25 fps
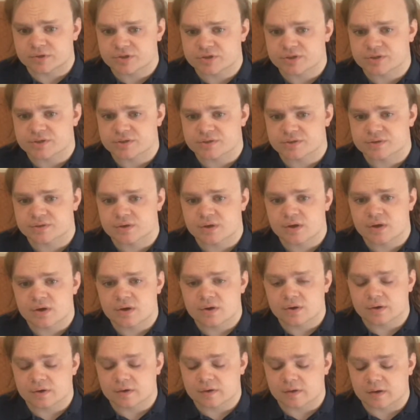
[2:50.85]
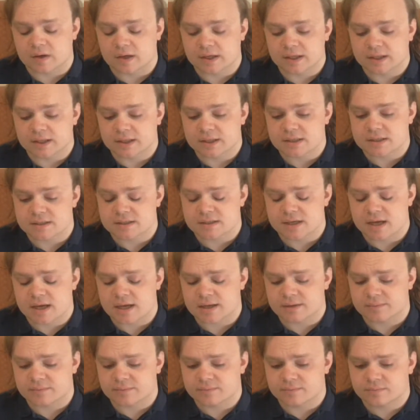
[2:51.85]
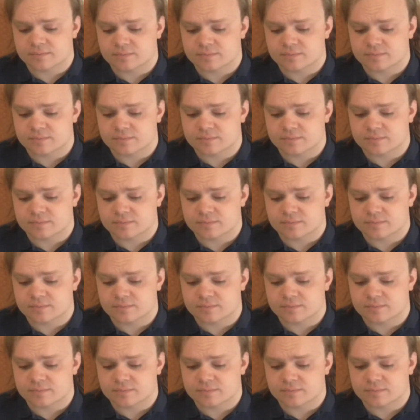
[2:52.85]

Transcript: which is quite easy. And